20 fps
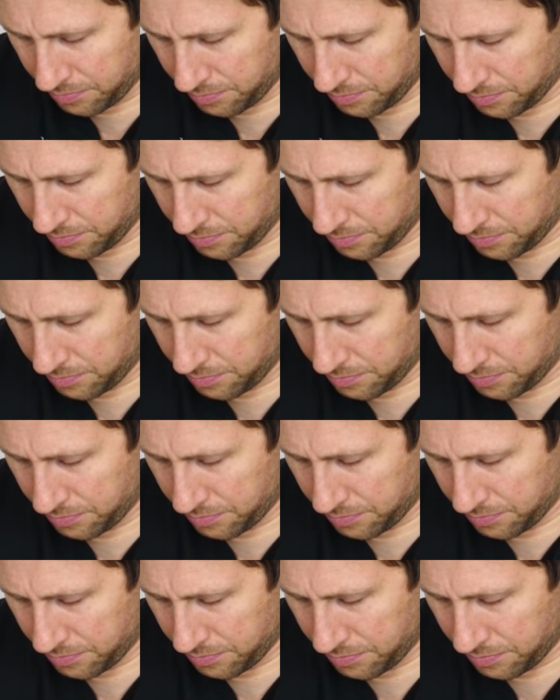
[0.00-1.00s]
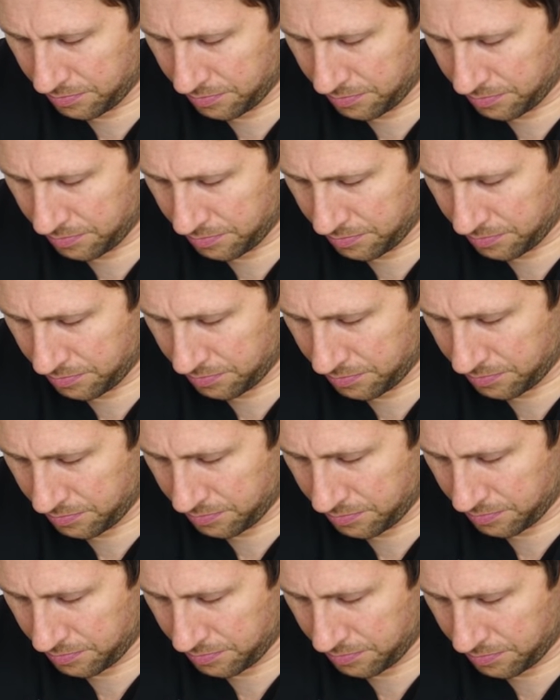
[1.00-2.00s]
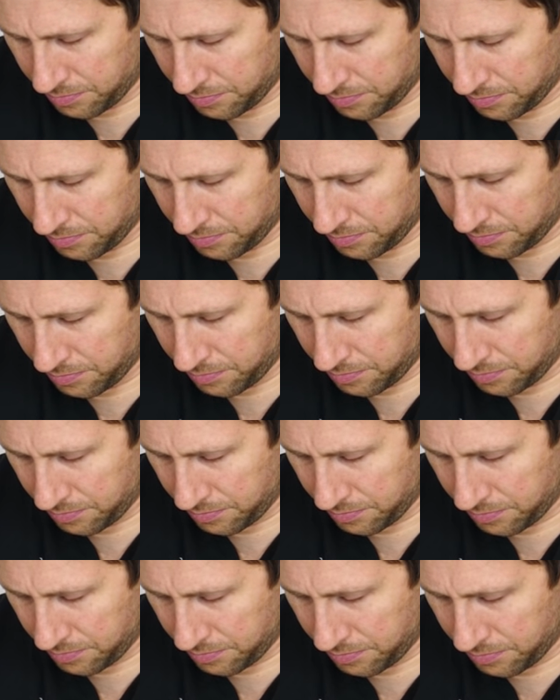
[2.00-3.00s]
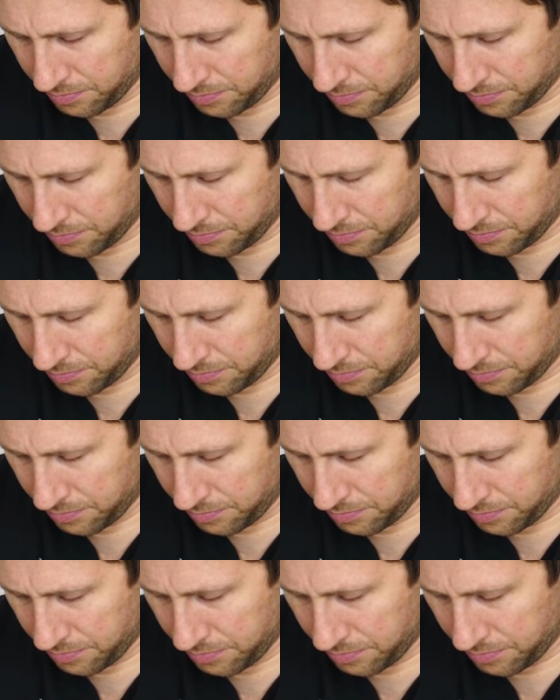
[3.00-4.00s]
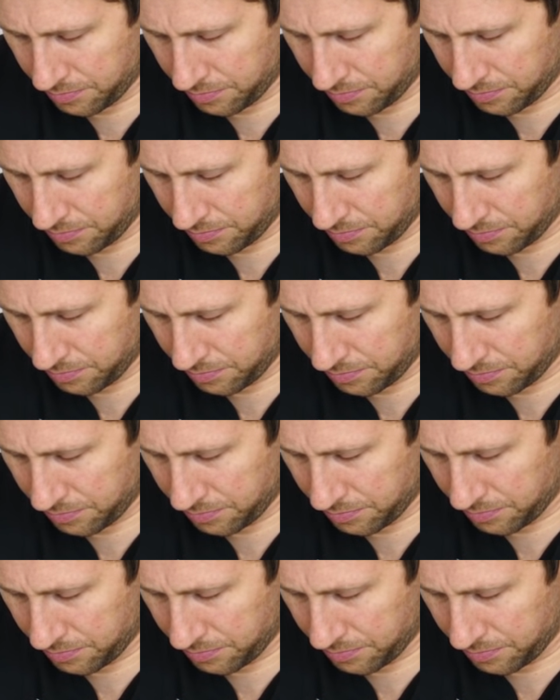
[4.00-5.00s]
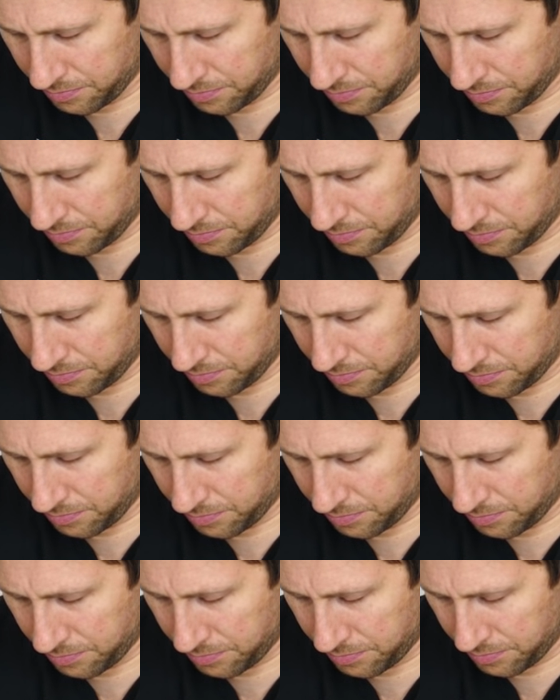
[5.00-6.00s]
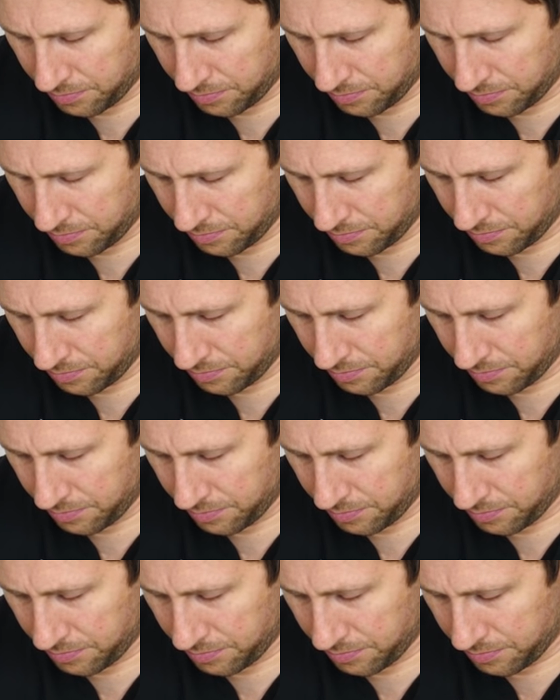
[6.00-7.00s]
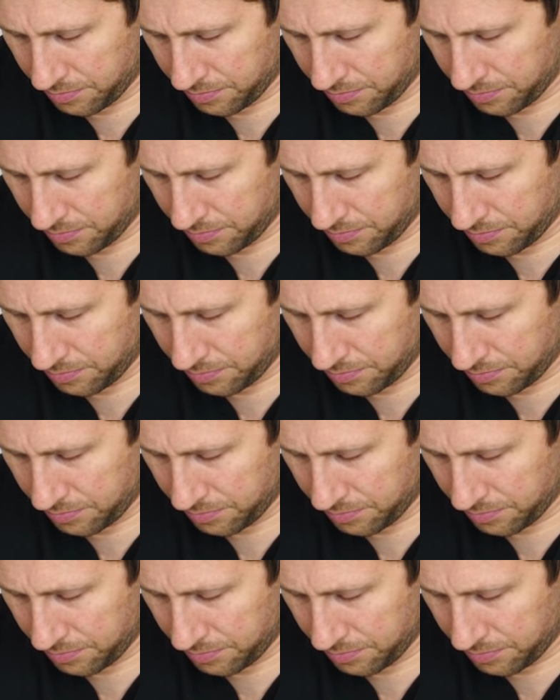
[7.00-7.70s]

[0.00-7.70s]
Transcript: (silence)